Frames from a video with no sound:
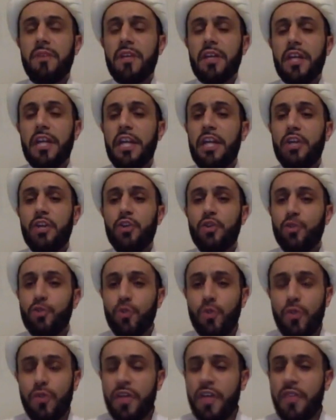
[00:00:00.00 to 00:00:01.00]
he
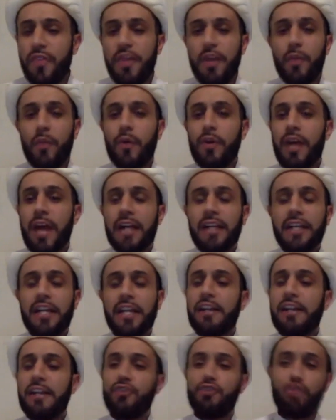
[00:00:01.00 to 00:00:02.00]
knew that they were not
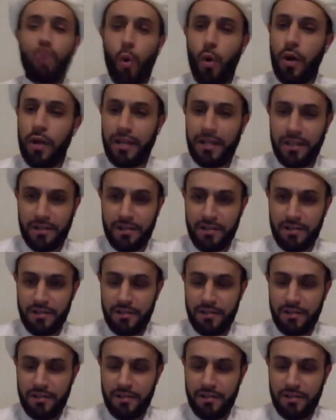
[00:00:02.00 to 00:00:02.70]
going to join,